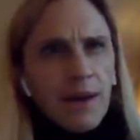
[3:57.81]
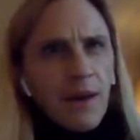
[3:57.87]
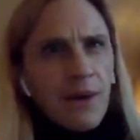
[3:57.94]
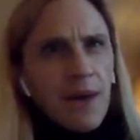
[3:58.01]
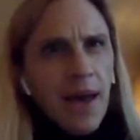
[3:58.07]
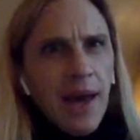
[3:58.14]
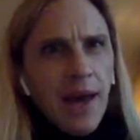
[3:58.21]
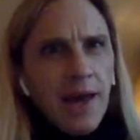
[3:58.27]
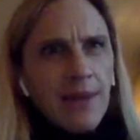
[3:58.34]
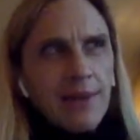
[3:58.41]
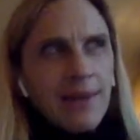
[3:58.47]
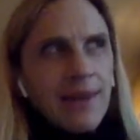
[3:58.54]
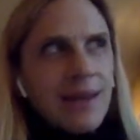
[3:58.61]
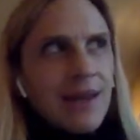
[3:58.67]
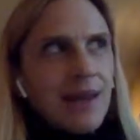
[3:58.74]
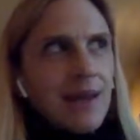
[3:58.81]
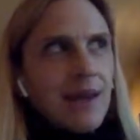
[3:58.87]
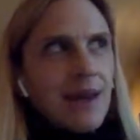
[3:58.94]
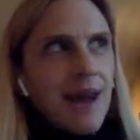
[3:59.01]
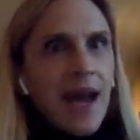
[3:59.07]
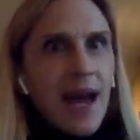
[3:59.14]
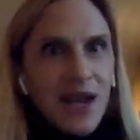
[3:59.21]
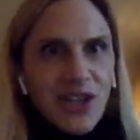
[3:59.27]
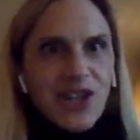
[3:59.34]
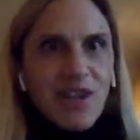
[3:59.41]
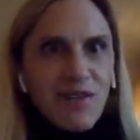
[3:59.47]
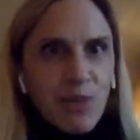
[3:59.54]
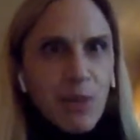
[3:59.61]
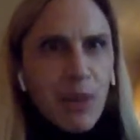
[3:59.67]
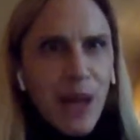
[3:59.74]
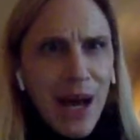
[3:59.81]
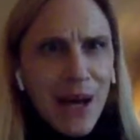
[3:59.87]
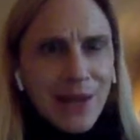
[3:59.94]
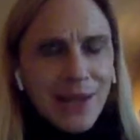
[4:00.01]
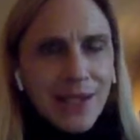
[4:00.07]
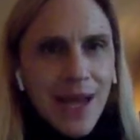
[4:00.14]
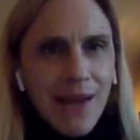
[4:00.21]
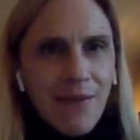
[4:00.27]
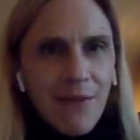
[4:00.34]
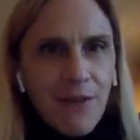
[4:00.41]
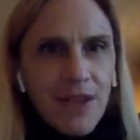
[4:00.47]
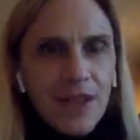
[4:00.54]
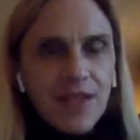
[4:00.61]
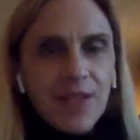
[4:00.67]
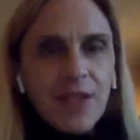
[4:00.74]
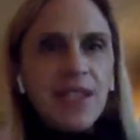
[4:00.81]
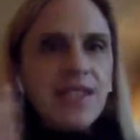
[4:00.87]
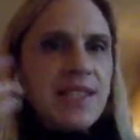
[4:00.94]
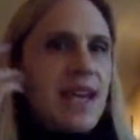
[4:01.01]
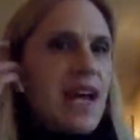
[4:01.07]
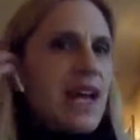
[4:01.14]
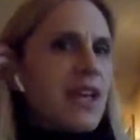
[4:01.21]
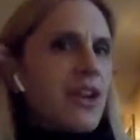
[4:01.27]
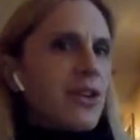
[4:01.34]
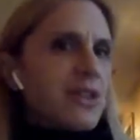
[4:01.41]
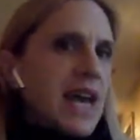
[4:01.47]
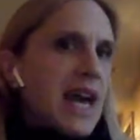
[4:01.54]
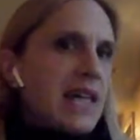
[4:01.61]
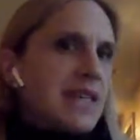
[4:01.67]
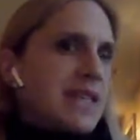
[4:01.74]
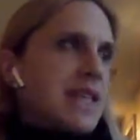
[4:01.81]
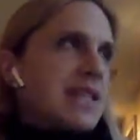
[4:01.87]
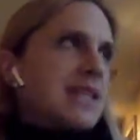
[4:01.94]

okay, like I actually have to block the time for this. So let's say your task